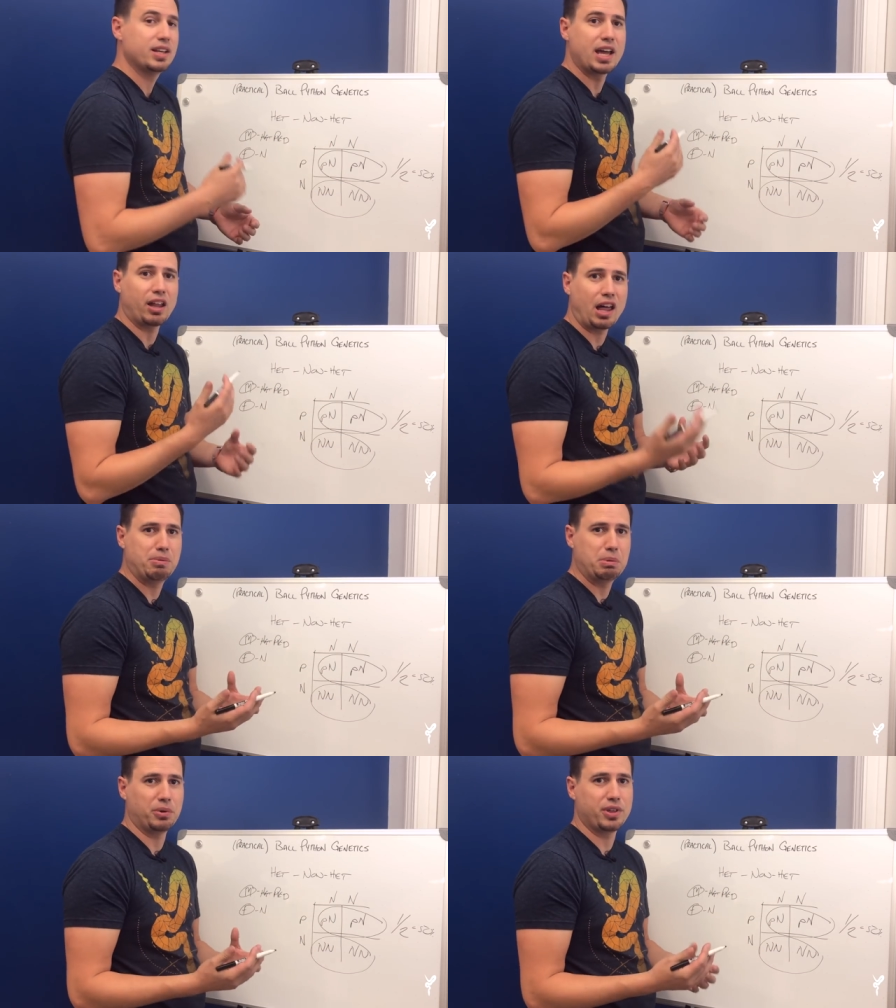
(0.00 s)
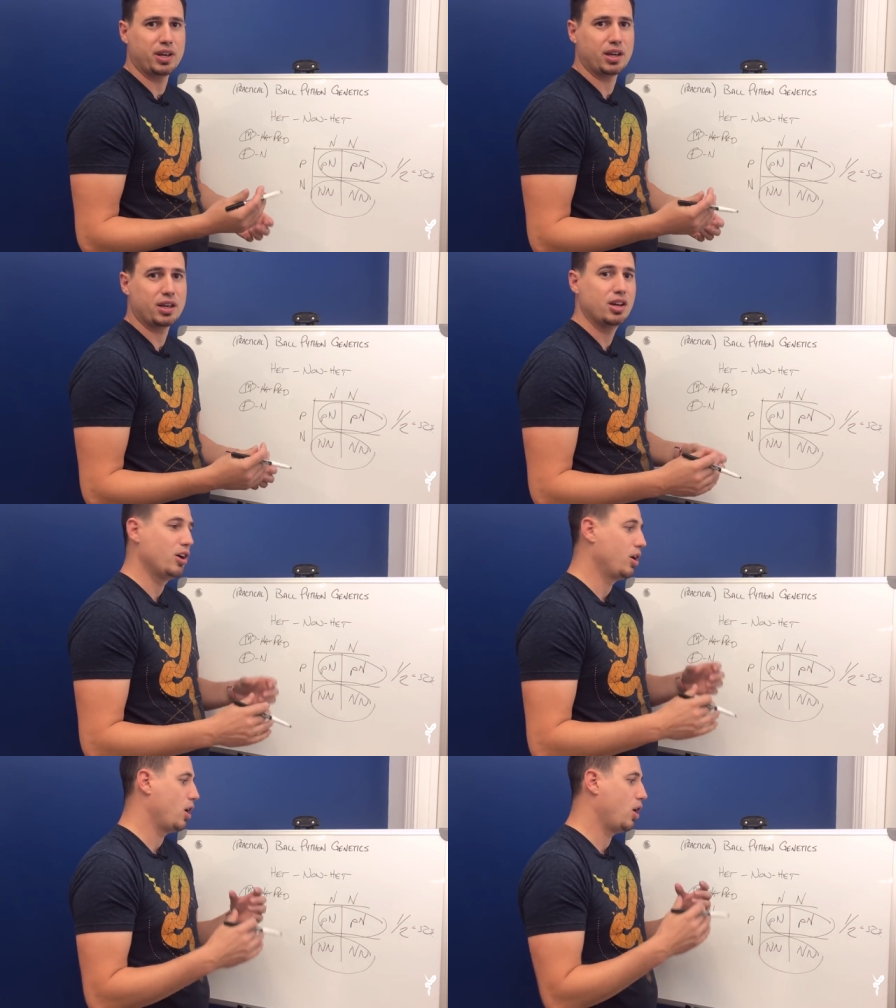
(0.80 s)
Now a lot of people think,
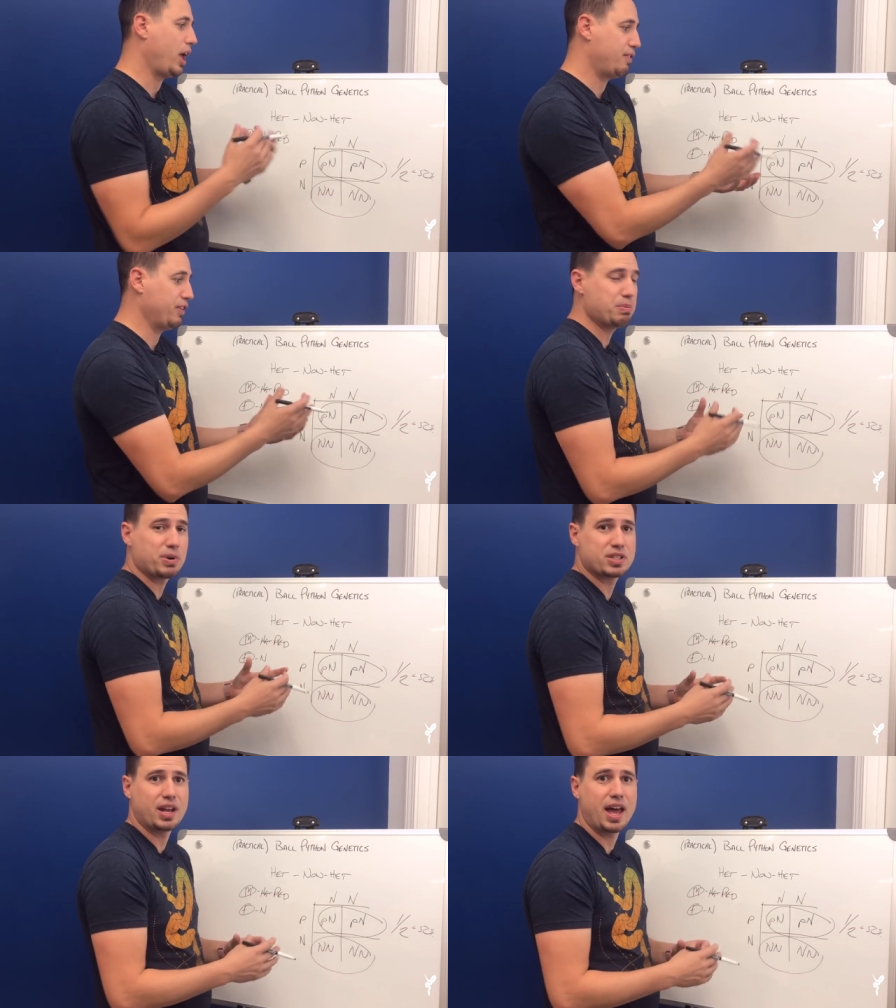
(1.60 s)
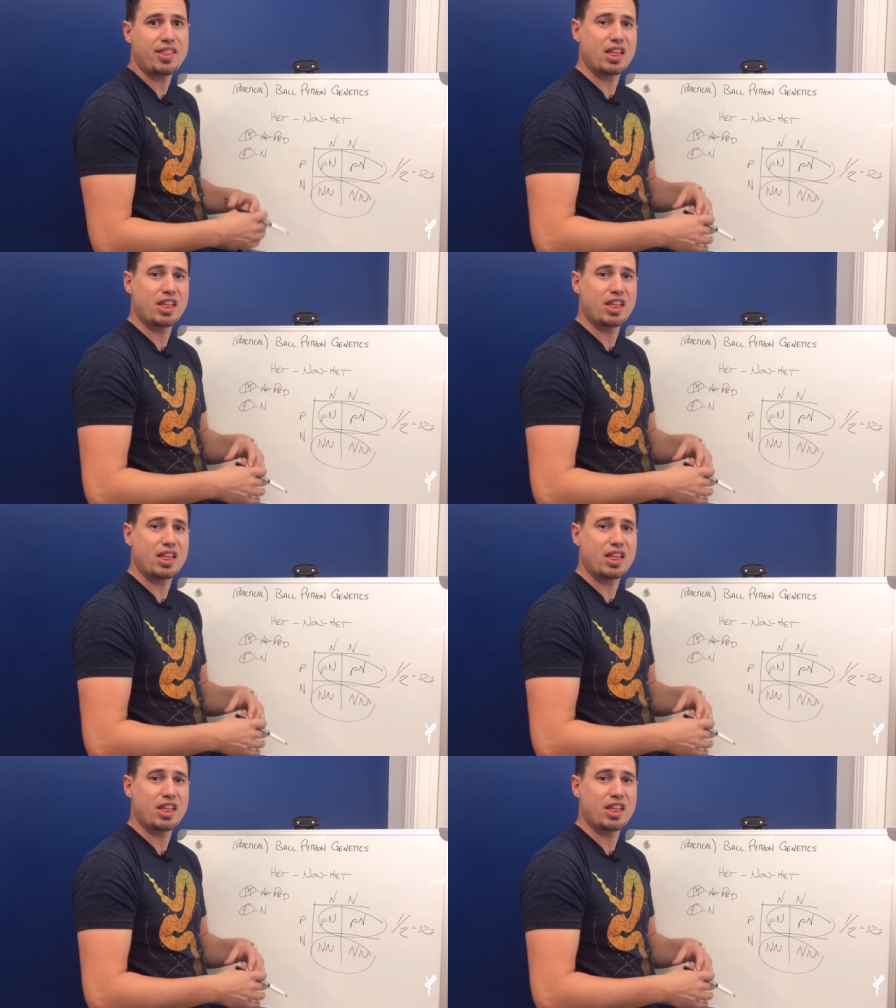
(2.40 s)
okay, fifty percent het,